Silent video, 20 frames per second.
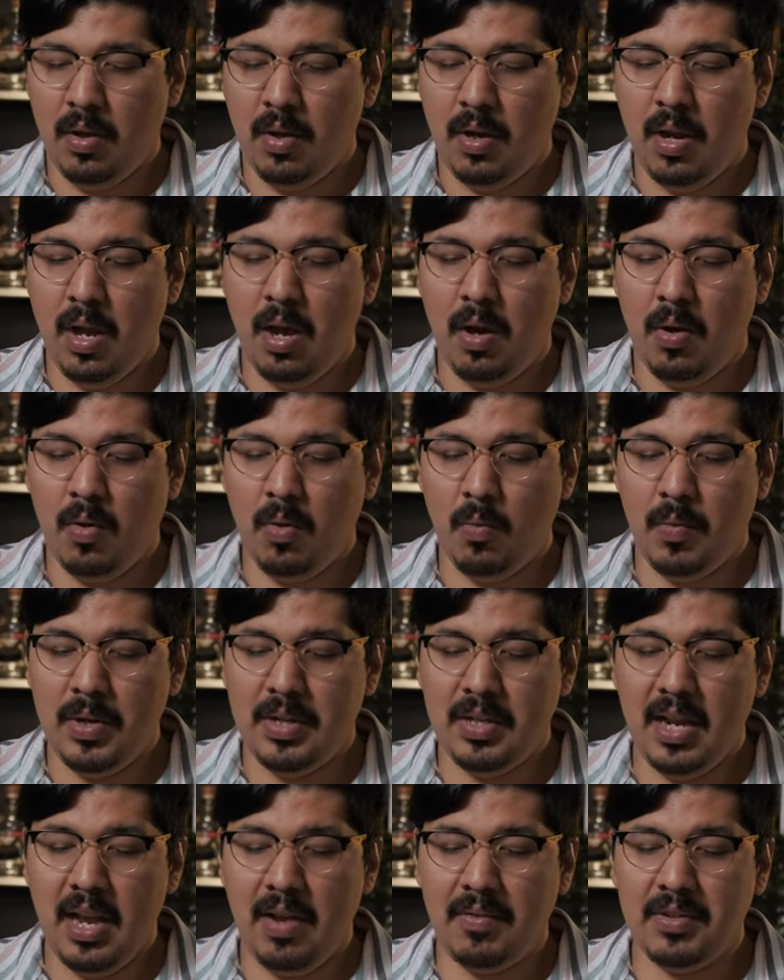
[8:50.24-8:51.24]
Now, we
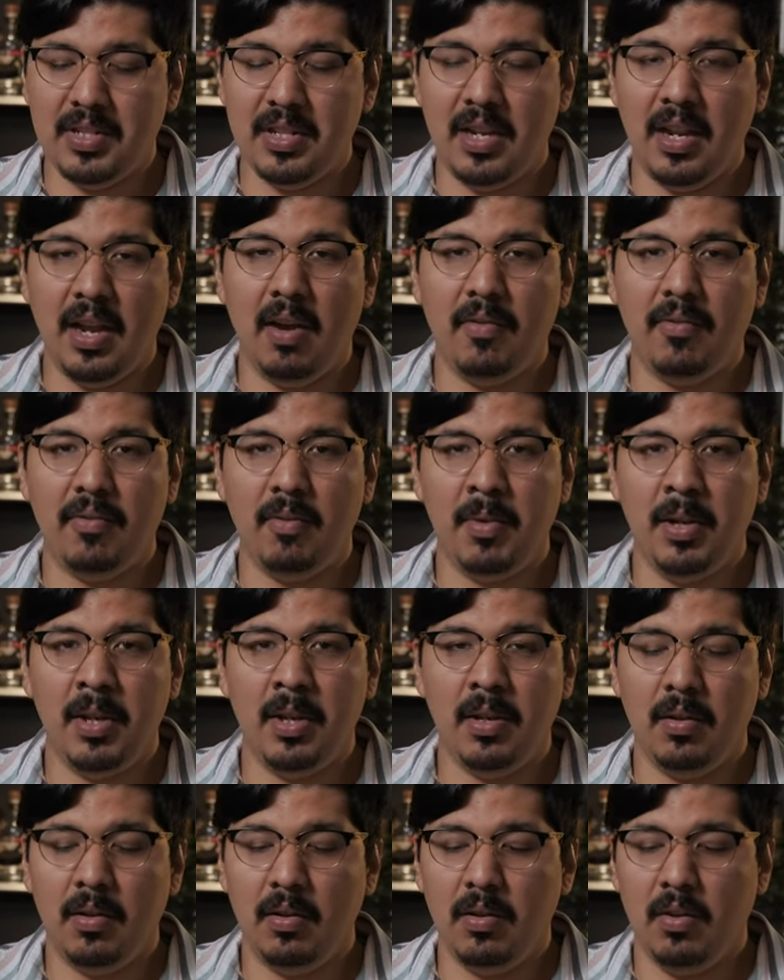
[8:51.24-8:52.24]
did have it sitting out for a
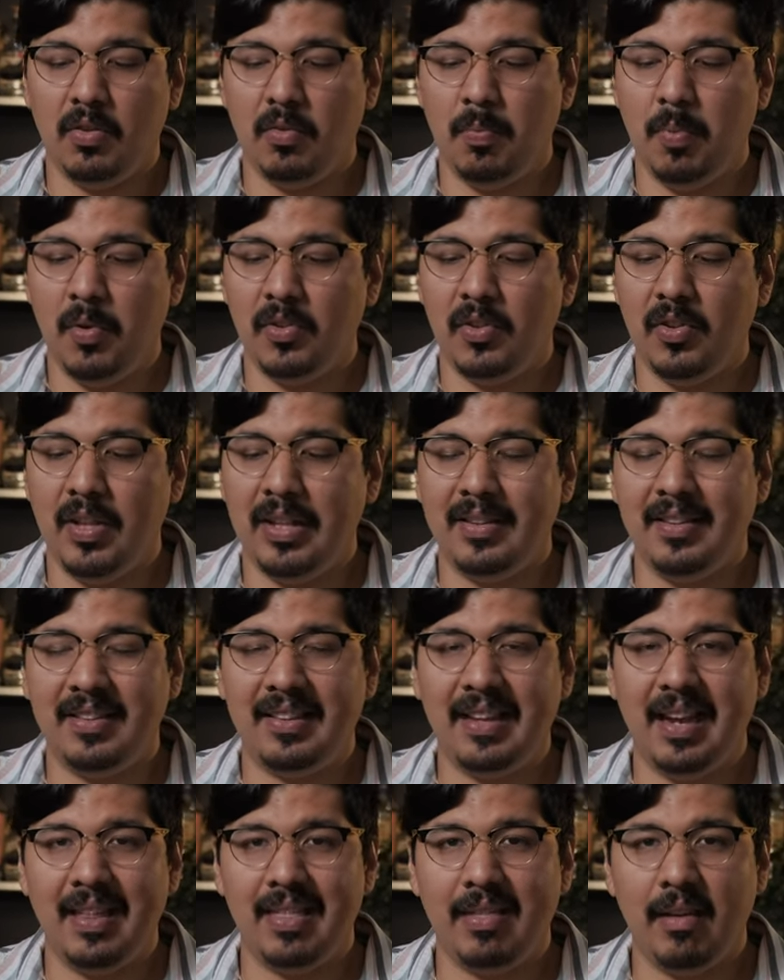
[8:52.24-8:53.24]
minute. You're supposed to let this
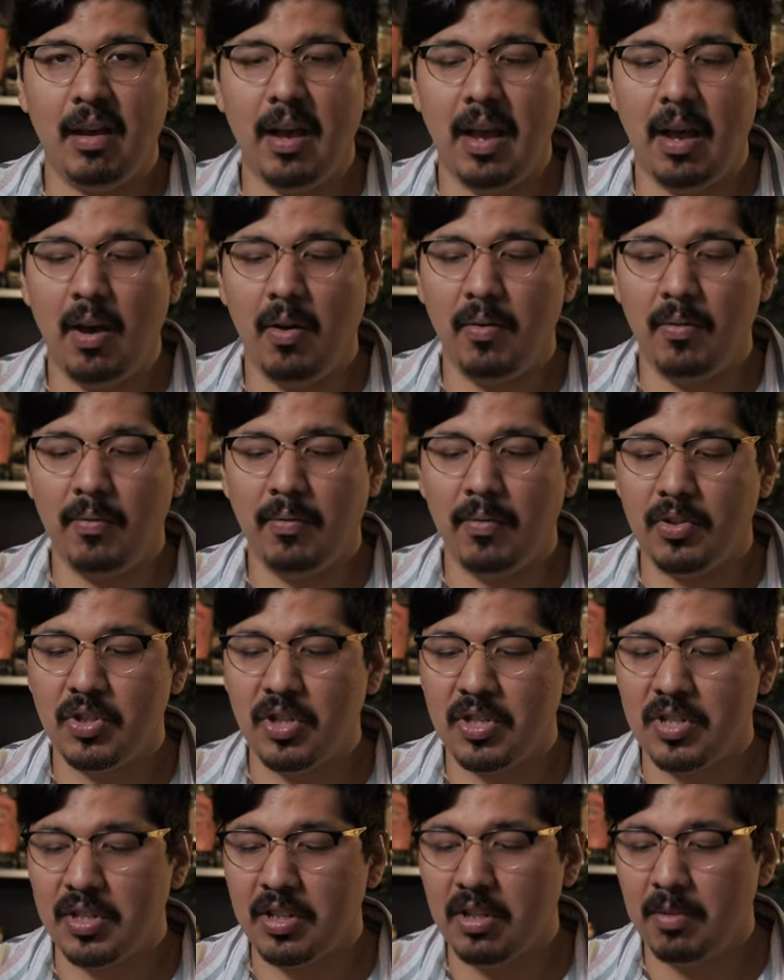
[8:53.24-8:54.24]
guy thaw out for
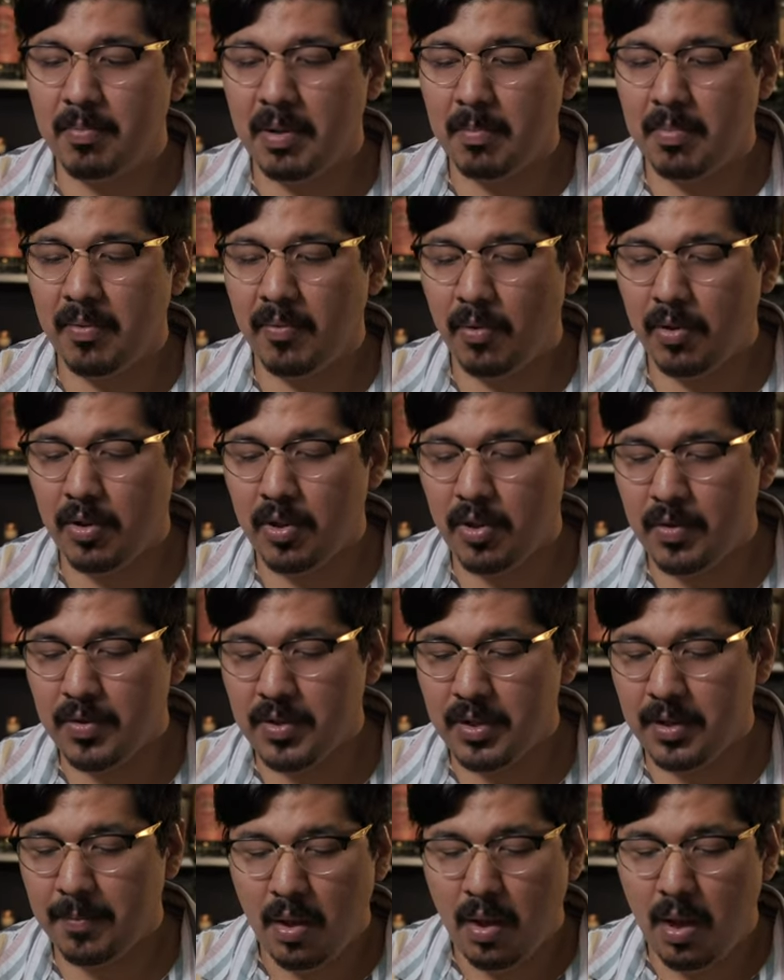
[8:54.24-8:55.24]
just a little bit before you use
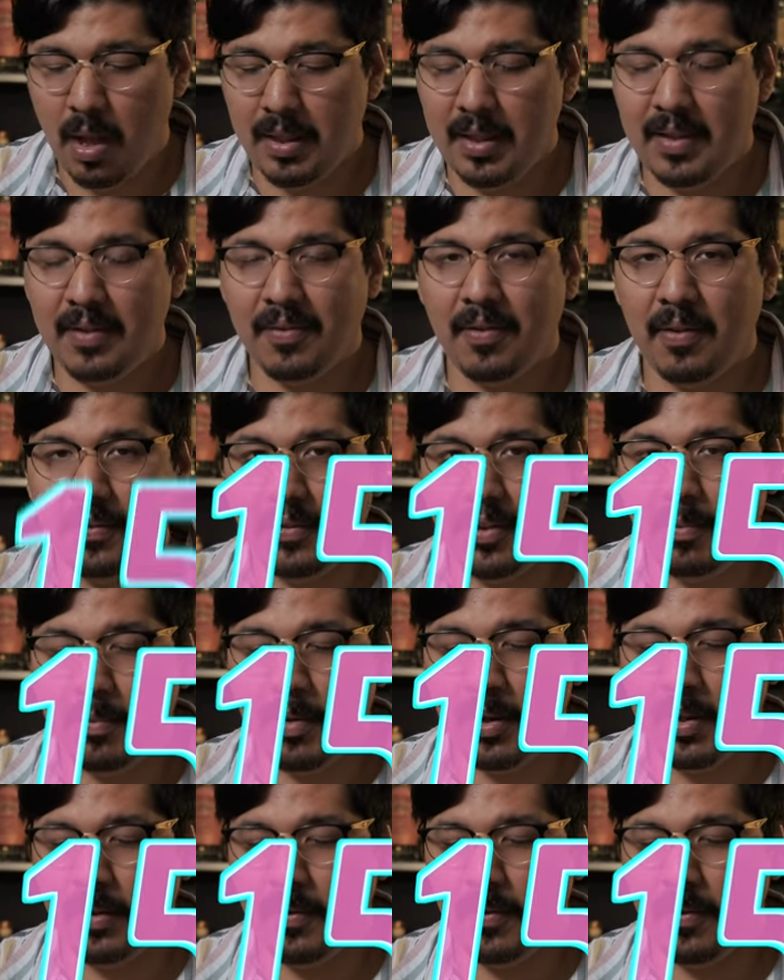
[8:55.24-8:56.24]
it. At least 15
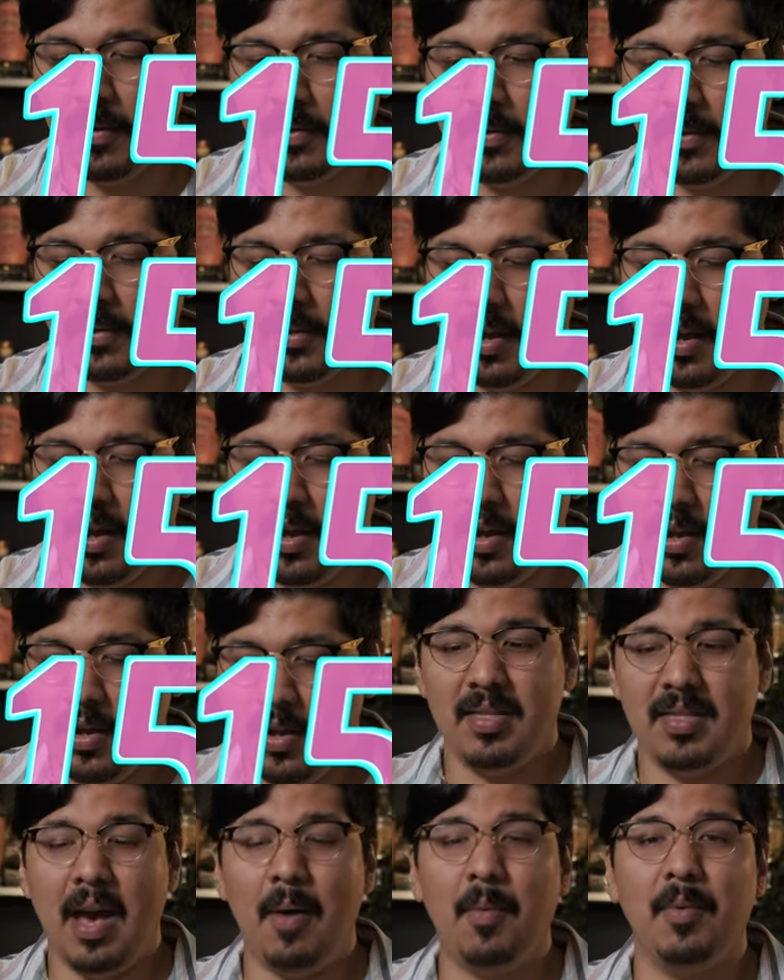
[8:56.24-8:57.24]
minutes for it to thaw.
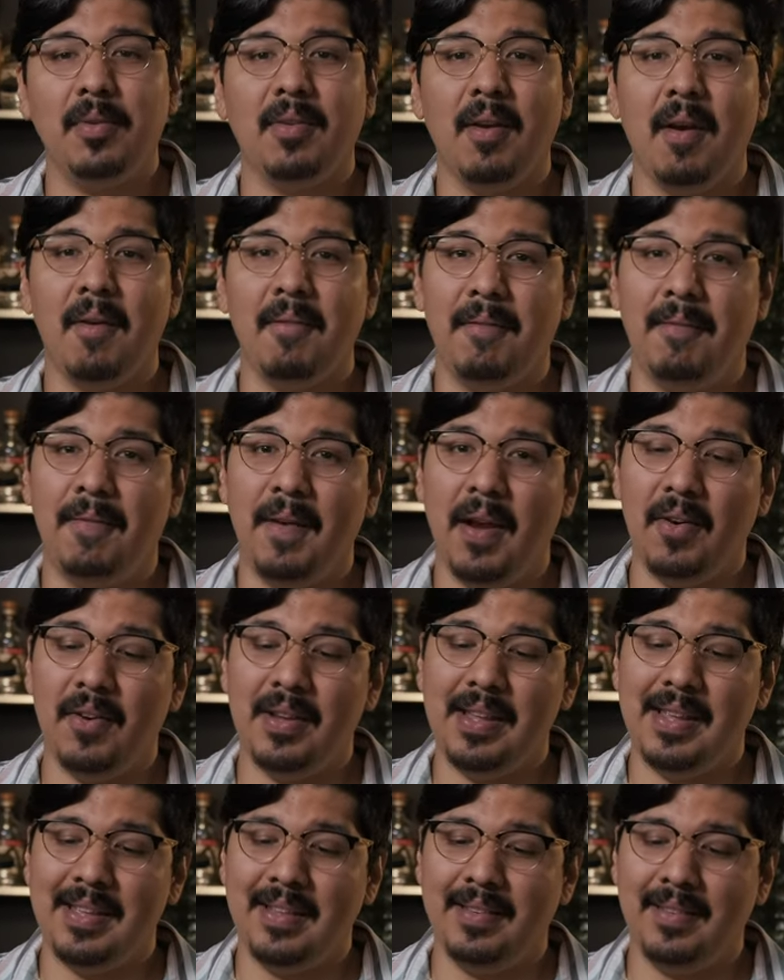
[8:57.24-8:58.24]
That was
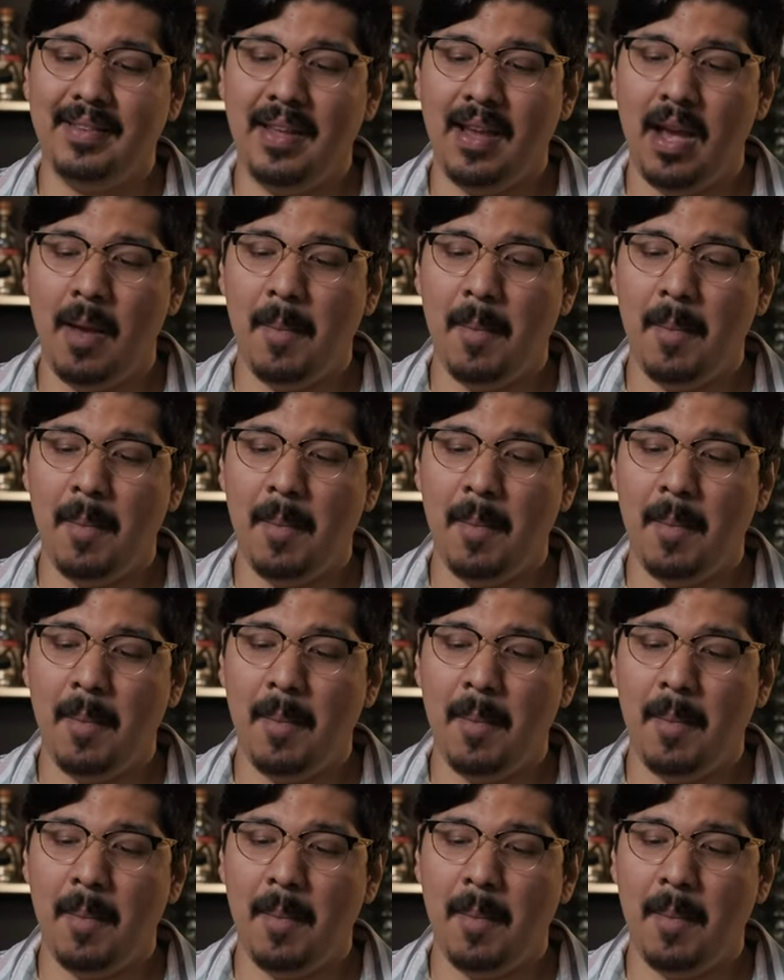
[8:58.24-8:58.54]
very easy.